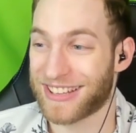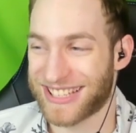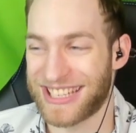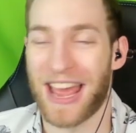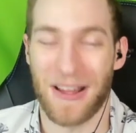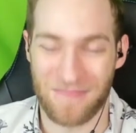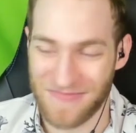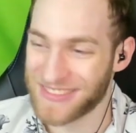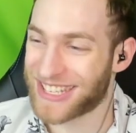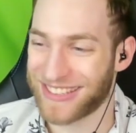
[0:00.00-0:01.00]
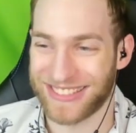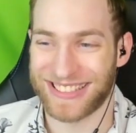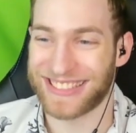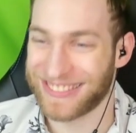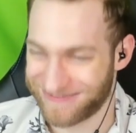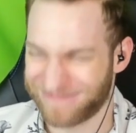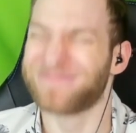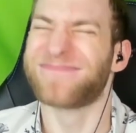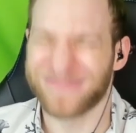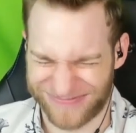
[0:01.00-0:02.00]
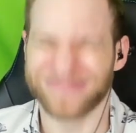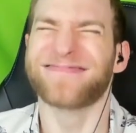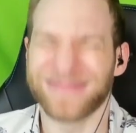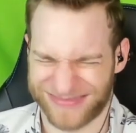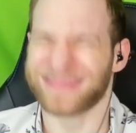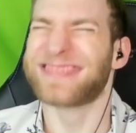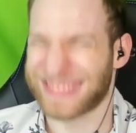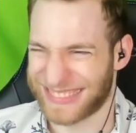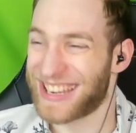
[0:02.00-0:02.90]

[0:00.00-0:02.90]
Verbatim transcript: I yeah, dude. Shadow Ball, Thunderbolt, and